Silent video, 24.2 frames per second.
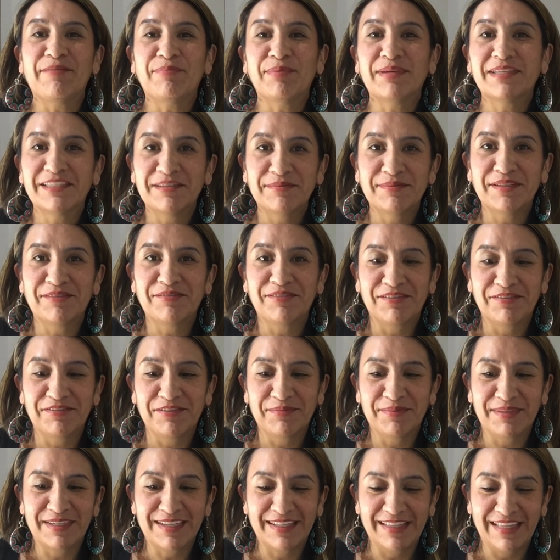picked up several
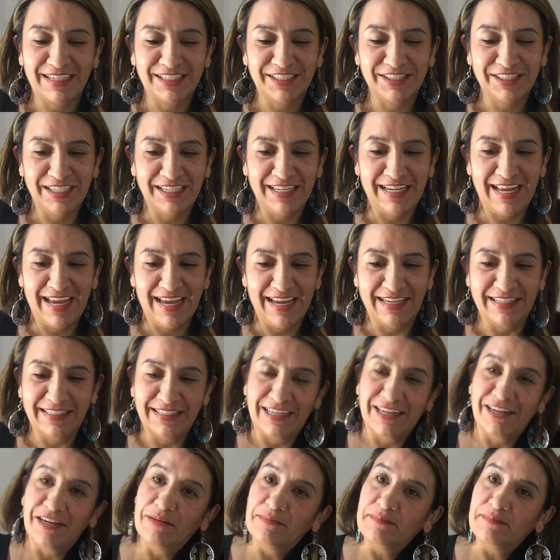from the collection, and